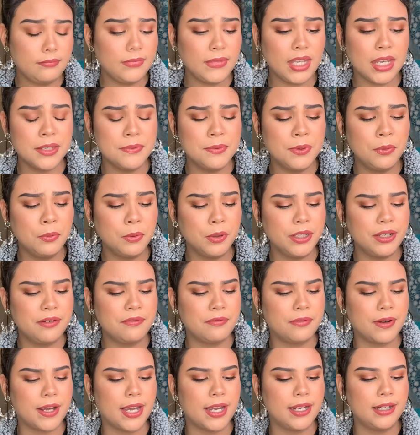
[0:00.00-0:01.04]
it's been working
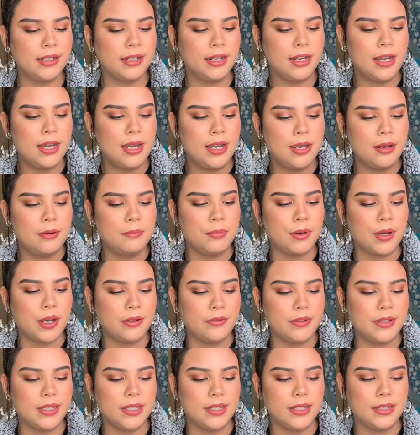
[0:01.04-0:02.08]
fine, but
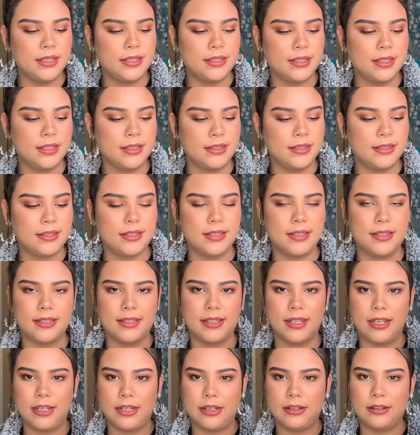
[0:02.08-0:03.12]
obviously since this is
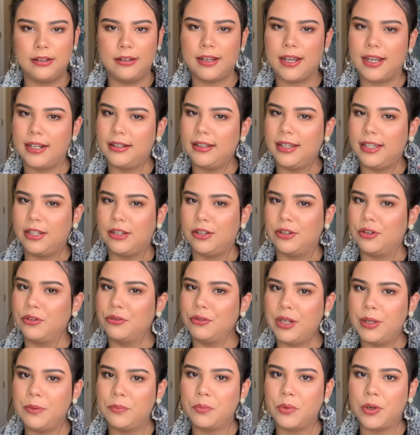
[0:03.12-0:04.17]
like kind of like a
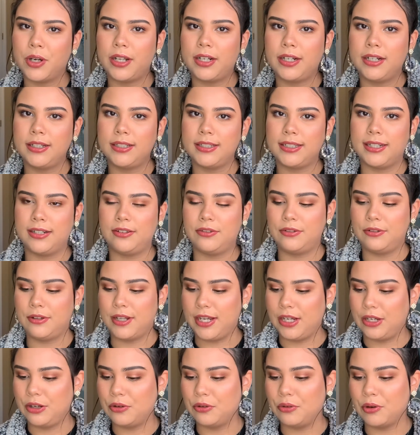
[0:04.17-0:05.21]
cream product, it'll
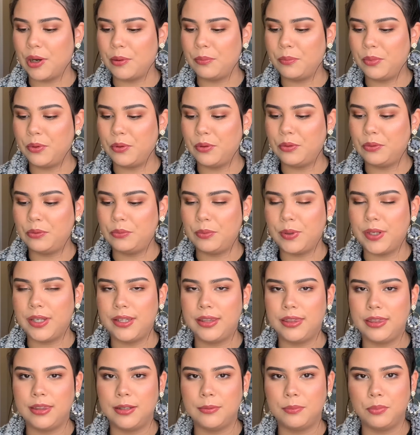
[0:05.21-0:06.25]
like crumble with
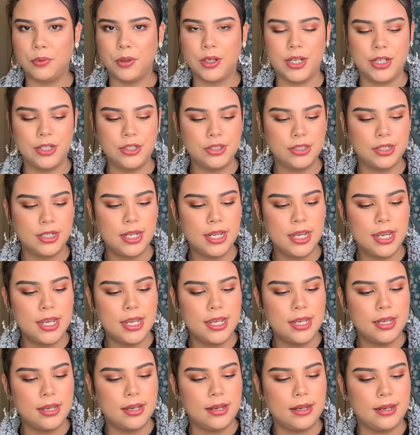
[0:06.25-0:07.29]
the brush.
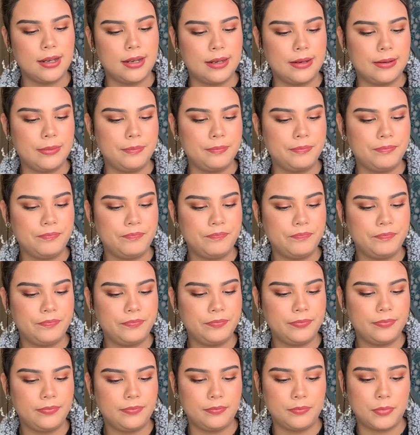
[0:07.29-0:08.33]
I
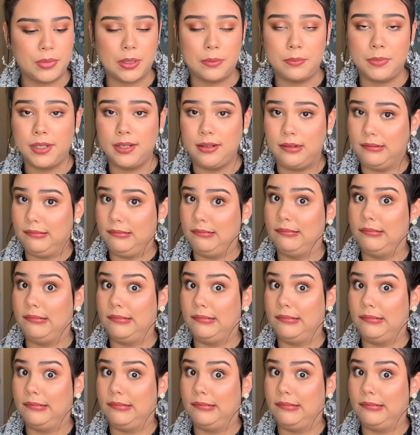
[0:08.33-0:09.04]
mean,